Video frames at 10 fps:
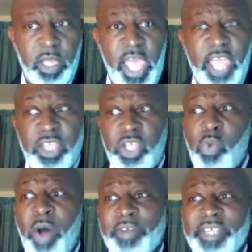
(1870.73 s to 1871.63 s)
And you
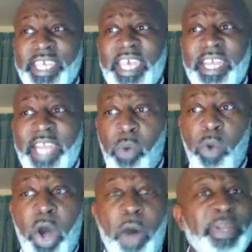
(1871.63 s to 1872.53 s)
want to kick that
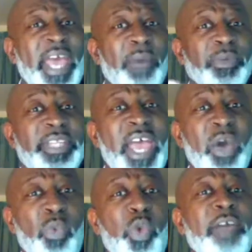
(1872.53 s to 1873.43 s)
woman that was
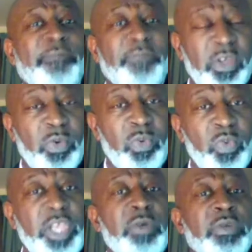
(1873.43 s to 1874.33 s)
there with you
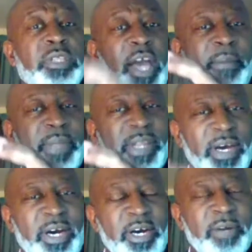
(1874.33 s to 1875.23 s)
when you was coming
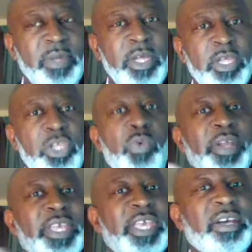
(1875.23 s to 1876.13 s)
up. You
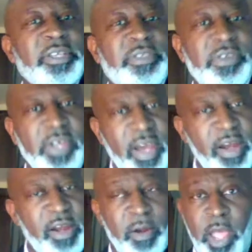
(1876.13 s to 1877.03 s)
want to kick her to the
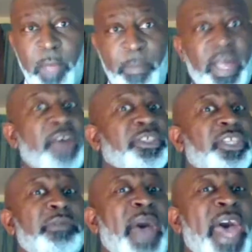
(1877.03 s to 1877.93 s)
curb because
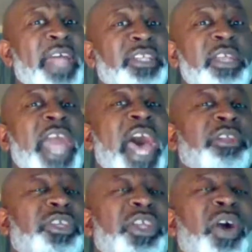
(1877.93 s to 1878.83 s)
she might she not
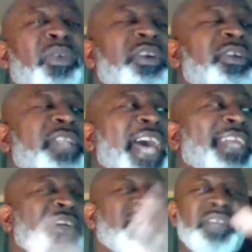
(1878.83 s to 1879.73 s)
she don't look
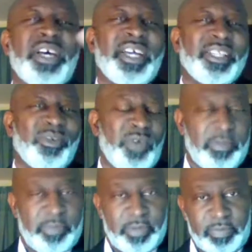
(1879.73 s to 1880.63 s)
like those other women.